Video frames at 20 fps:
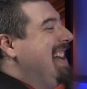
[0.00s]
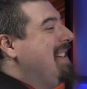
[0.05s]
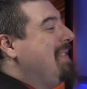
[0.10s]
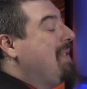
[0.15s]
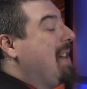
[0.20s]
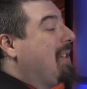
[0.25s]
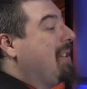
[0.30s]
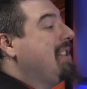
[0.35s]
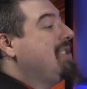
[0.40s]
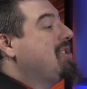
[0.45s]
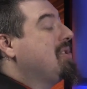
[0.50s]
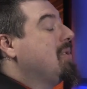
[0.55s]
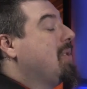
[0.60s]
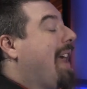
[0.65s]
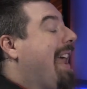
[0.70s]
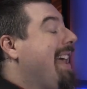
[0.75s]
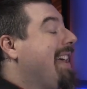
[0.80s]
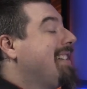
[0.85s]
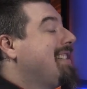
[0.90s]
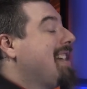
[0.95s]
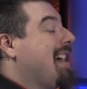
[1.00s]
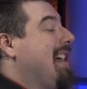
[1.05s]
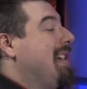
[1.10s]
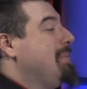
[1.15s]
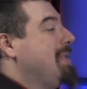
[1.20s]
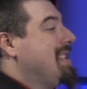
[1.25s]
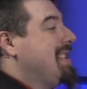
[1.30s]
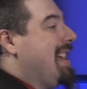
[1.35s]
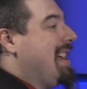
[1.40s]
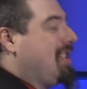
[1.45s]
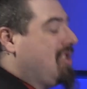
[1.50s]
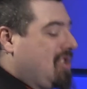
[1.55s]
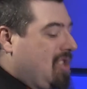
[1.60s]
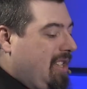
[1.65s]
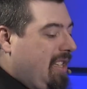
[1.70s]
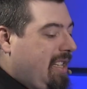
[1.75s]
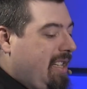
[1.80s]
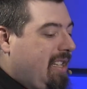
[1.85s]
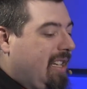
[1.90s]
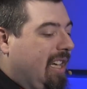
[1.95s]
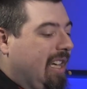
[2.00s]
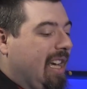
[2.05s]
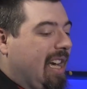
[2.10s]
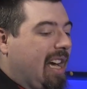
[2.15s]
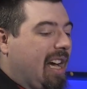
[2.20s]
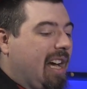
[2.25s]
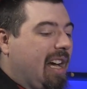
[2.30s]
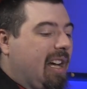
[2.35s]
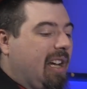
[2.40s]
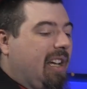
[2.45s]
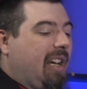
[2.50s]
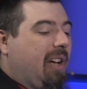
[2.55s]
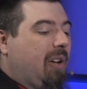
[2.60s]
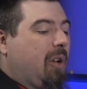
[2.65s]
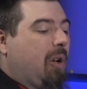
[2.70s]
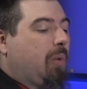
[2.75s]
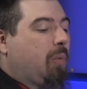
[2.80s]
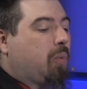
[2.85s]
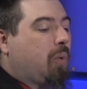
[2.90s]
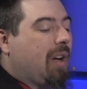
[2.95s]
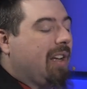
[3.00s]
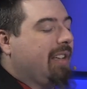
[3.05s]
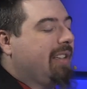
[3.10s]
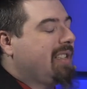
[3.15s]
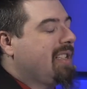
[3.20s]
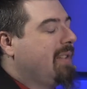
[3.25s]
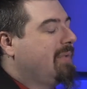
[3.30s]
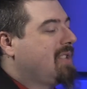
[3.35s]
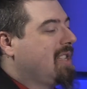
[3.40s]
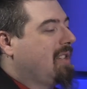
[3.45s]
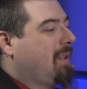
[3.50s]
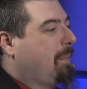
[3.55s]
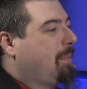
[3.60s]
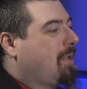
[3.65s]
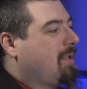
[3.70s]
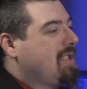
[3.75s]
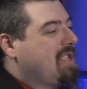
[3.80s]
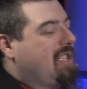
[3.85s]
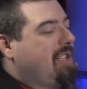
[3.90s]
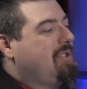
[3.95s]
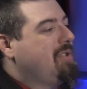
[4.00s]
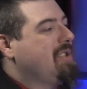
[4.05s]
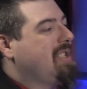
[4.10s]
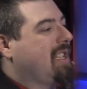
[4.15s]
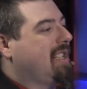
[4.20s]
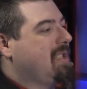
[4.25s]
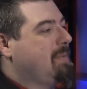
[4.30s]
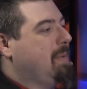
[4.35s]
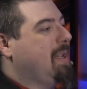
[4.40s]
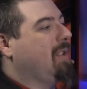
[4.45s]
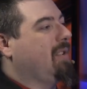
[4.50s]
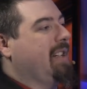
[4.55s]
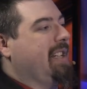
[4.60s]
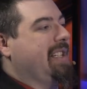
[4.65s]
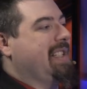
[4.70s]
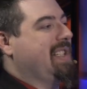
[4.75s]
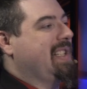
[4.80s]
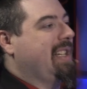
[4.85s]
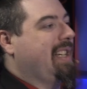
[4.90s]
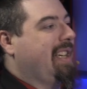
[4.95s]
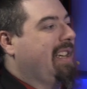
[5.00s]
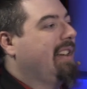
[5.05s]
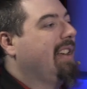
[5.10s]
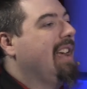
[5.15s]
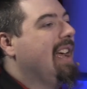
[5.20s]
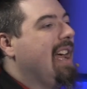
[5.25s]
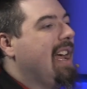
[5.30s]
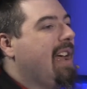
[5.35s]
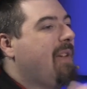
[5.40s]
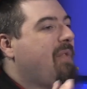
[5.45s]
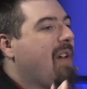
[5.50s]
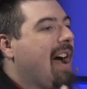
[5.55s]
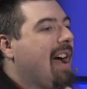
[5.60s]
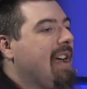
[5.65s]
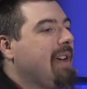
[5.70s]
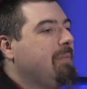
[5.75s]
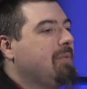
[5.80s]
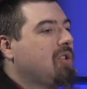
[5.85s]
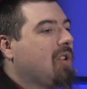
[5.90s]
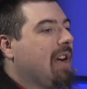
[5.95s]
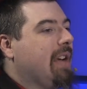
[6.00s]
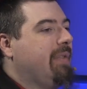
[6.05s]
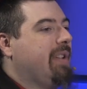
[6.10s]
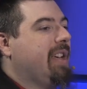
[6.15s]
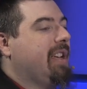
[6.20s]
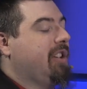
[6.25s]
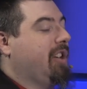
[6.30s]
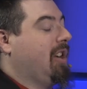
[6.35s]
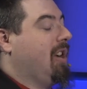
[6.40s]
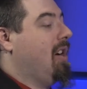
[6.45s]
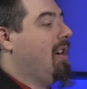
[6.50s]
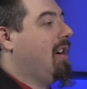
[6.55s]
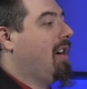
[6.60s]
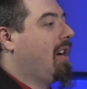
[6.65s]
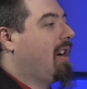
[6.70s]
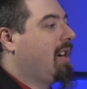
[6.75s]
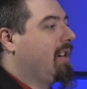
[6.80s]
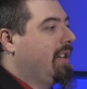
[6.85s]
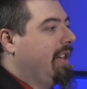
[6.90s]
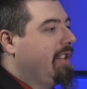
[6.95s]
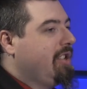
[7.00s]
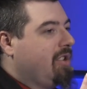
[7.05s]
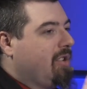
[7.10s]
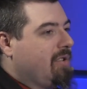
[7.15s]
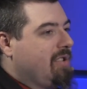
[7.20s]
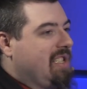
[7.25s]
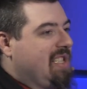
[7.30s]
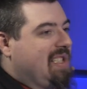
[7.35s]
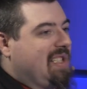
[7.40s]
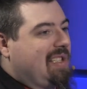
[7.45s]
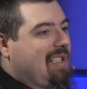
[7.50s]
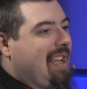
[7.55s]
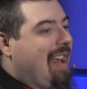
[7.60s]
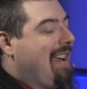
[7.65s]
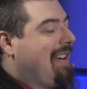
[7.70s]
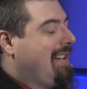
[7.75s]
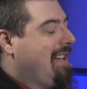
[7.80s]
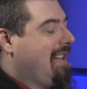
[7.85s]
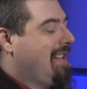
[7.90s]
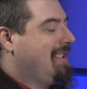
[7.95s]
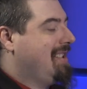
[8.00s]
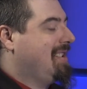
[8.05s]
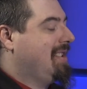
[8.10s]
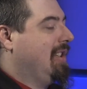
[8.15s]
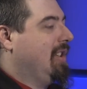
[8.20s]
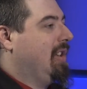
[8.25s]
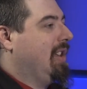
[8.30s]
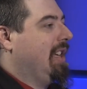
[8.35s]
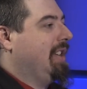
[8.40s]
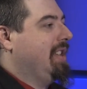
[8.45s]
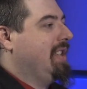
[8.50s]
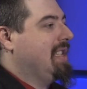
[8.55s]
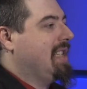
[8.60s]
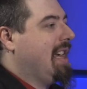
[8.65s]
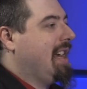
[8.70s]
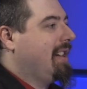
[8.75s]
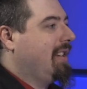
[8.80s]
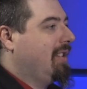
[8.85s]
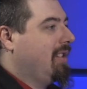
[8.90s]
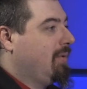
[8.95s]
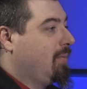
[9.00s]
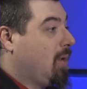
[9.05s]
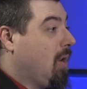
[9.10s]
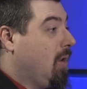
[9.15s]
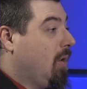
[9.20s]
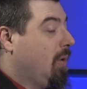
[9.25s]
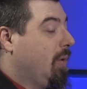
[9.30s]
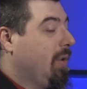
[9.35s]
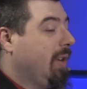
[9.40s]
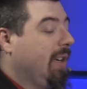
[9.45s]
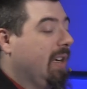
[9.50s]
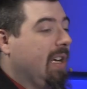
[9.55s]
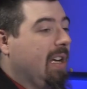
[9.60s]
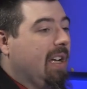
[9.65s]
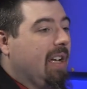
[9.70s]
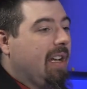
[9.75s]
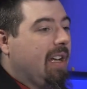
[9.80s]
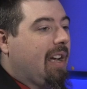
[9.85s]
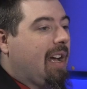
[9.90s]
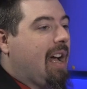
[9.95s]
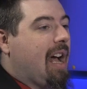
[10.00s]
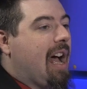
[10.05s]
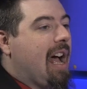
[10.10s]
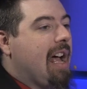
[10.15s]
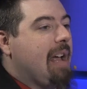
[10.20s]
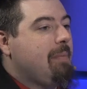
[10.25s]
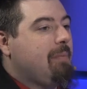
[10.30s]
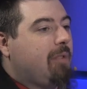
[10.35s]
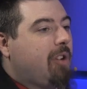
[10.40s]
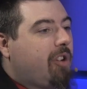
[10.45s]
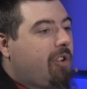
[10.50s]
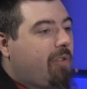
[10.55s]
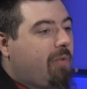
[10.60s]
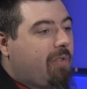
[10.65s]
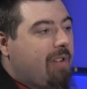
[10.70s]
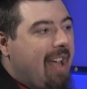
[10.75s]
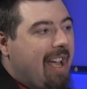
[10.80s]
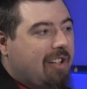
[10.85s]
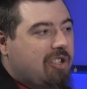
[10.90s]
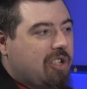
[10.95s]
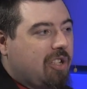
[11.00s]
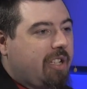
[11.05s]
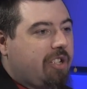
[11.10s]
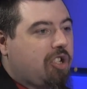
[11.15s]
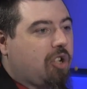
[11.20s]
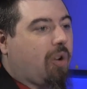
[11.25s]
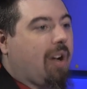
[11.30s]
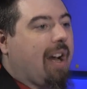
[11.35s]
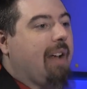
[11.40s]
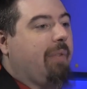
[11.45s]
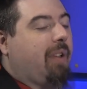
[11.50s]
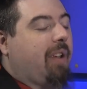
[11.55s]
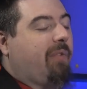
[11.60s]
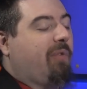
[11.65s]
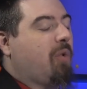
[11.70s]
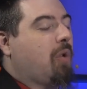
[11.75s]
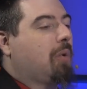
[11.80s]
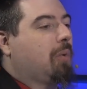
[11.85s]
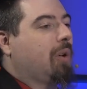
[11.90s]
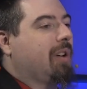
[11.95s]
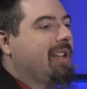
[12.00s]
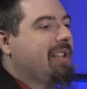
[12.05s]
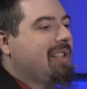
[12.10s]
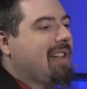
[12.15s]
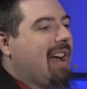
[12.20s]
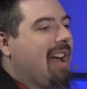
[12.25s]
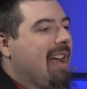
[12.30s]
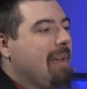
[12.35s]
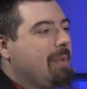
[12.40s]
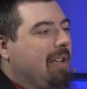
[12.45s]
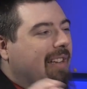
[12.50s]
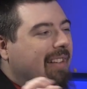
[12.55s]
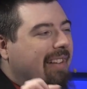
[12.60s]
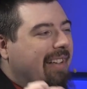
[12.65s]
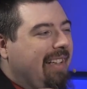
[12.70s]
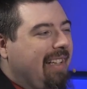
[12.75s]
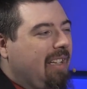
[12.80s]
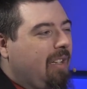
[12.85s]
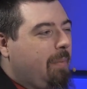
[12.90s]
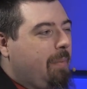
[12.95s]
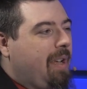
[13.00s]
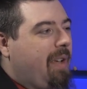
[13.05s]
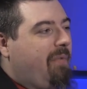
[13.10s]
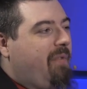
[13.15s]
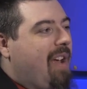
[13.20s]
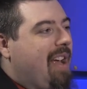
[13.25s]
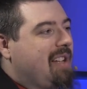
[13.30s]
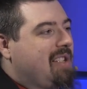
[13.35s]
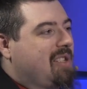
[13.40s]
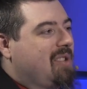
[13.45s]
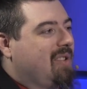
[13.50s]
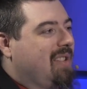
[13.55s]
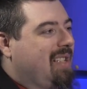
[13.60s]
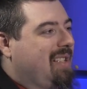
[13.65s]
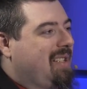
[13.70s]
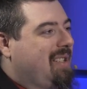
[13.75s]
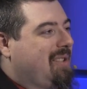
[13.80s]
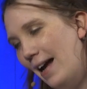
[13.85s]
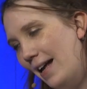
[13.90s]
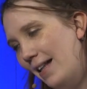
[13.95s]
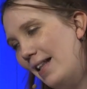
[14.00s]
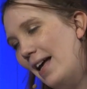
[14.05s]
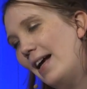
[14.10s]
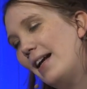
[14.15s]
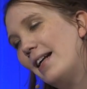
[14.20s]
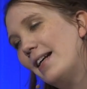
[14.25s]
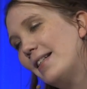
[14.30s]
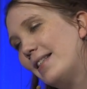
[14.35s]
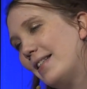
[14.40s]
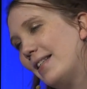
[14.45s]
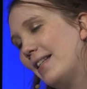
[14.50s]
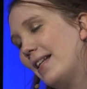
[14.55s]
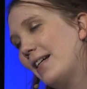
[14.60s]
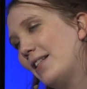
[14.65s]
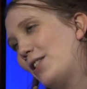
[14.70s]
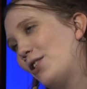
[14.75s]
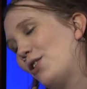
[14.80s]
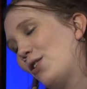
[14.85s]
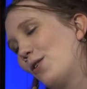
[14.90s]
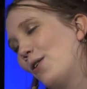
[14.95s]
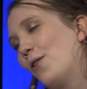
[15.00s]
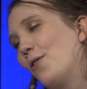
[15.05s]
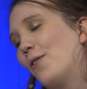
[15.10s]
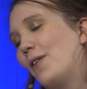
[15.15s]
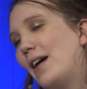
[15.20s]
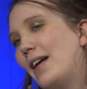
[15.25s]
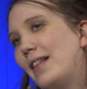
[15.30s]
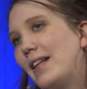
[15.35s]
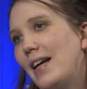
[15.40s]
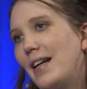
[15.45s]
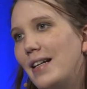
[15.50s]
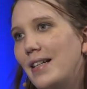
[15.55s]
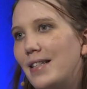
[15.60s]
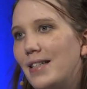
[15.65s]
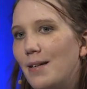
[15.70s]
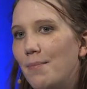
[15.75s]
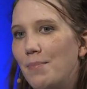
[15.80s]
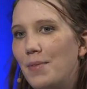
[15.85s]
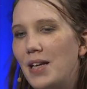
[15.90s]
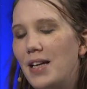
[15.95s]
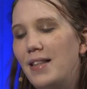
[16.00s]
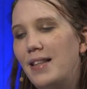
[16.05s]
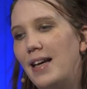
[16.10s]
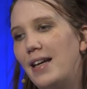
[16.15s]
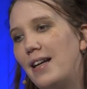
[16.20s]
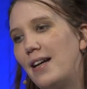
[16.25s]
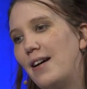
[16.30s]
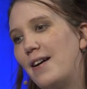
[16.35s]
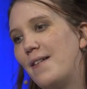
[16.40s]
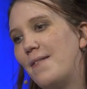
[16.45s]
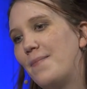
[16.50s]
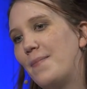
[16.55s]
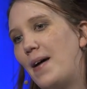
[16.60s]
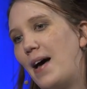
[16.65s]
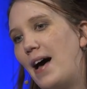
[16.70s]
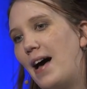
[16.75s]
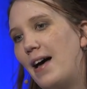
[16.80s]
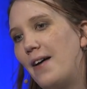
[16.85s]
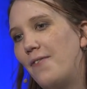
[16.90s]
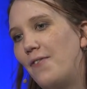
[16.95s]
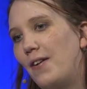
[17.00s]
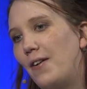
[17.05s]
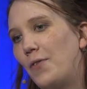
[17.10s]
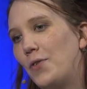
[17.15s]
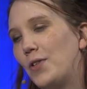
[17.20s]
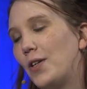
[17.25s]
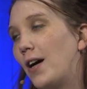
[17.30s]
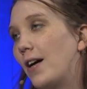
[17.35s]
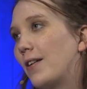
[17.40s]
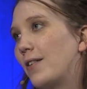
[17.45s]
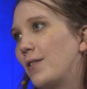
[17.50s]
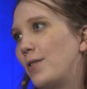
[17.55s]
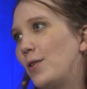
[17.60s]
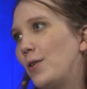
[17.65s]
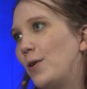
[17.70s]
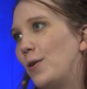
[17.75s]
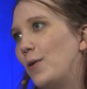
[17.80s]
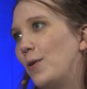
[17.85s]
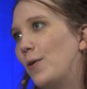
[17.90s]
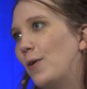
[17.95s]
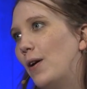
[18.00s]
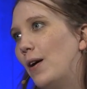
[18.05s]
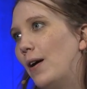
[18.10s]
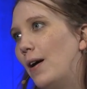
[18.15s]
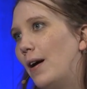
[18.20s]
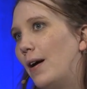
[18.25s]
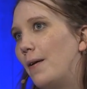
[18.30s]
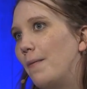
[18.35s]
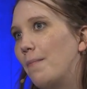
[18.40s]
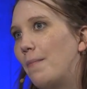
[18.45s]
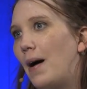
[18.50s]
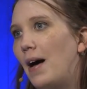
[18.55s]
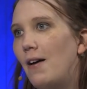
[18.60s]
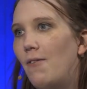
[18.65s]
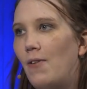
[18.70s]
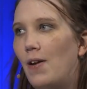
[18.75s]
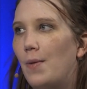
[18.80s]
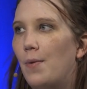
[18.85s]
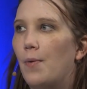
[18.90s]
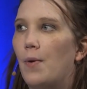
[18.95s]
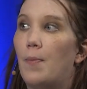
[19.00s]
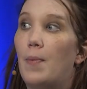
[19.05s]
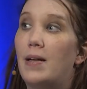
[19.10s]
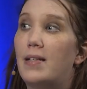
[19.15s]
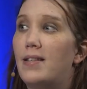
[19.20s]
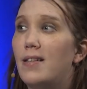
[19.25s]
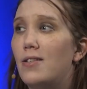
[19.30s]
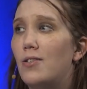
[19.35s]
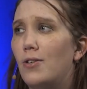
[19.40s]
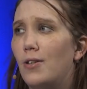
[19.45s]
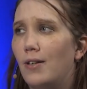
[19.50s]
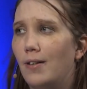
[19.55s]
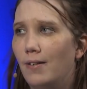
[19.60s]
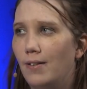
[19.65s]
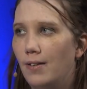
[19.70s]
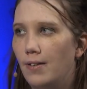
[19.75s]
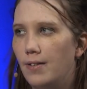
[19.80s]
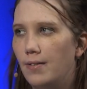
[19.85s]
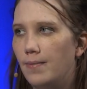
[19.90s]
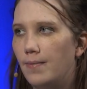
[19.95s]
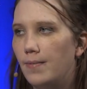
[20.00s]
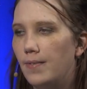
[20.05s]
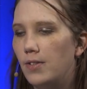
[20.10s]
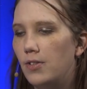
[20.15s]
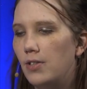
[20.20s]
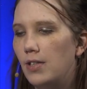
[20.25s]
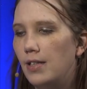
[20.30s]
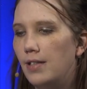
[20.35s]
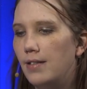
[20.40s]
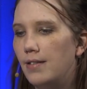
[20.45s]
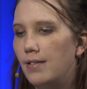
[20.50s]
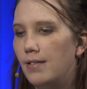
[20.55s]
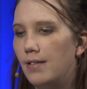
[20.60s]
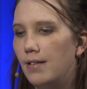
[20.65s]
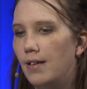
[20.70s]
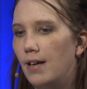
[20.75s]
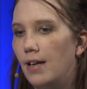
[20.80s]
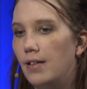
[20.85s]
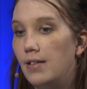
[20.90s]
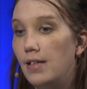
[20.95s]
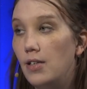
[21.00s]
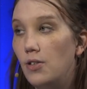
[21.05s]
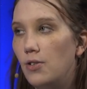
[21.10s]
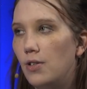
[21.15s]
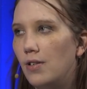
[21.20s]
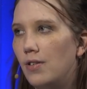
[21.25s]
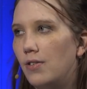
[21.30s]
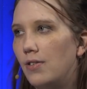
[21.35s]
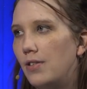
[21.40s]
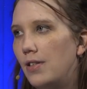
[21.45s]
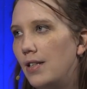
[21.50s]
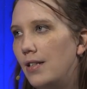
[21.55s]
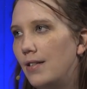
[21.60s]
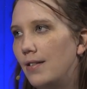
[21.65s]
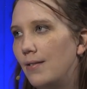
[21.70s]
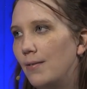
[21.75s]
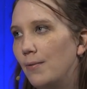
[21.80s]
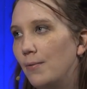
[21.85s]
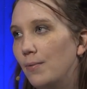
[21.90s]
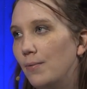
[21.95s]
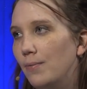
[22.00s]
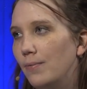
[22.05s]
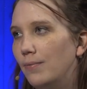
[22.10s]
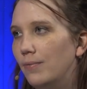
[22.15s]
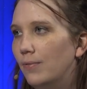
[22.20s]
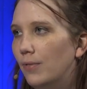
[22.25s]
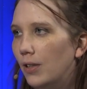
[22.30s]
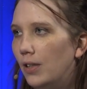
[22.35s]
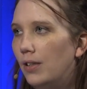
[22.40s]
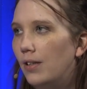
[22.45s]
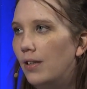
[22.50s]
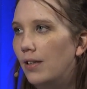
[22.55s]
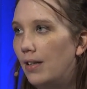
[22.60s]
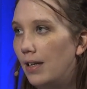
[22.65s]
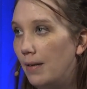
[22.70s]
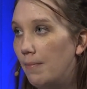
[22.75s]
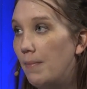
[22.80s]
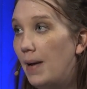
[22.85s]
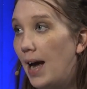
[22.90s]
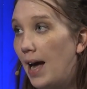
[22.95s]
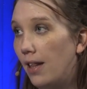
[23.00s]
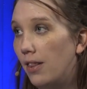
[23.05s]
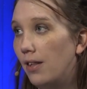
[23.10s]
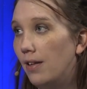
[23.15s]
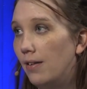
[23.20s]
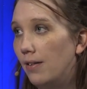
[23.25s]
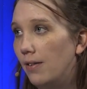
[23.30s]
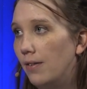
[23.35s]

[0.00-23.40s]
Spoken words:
Very true. And time is actually a relative to the person who's experiencing it. If I'm driving in a car and you're standing still on the side of the road, I'm actually traveling forward in time a little bit faster than And that's true. And that is something that I've even talked to my family about. My sister, and she's a teacher. She's really good in math.